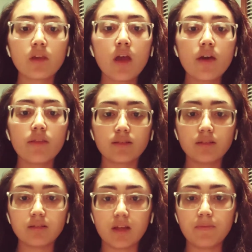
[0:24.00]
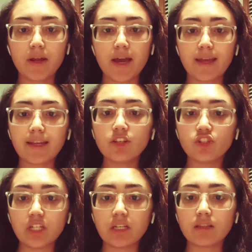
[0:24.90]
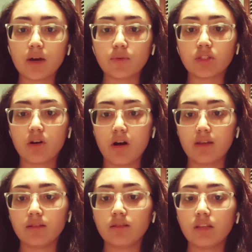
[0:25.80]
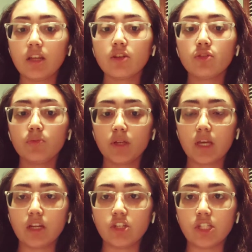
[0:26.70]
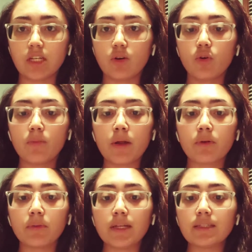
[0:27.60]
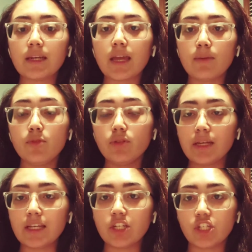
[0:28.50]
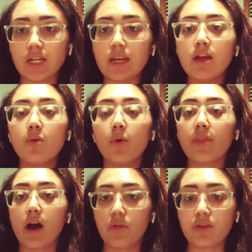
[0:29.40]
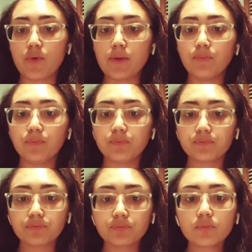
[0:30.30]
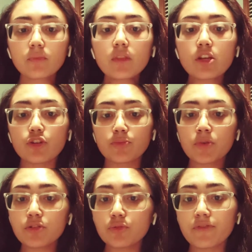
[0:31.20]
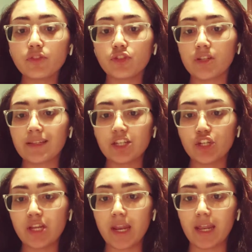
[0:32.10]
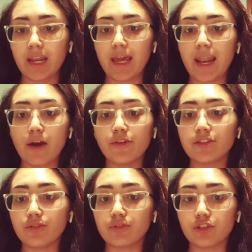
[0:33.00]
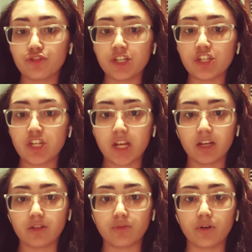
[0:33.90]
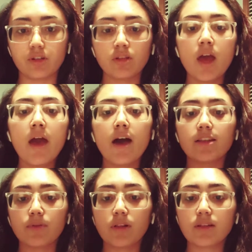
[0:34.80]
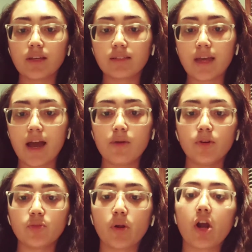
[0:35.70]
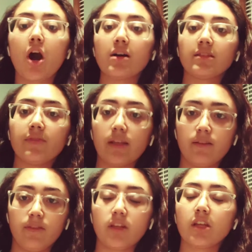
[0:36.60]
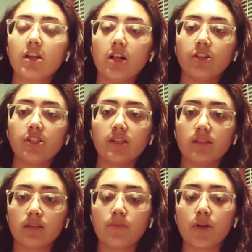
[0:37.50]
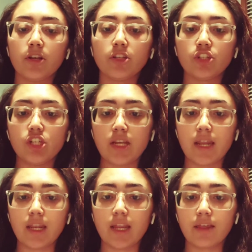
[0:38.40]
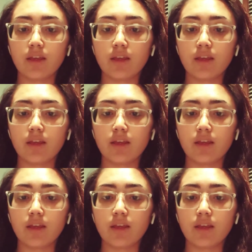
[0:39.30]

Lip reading: This is done by adding a gene that was gone, deleting a duplicated gene, or by replacing a mutated gene with a healthy one. CRISPR is revolutionizing gene editing and how it's used to treat genetic disorders, as well as how much more cost-effective the technology is compared to gene editing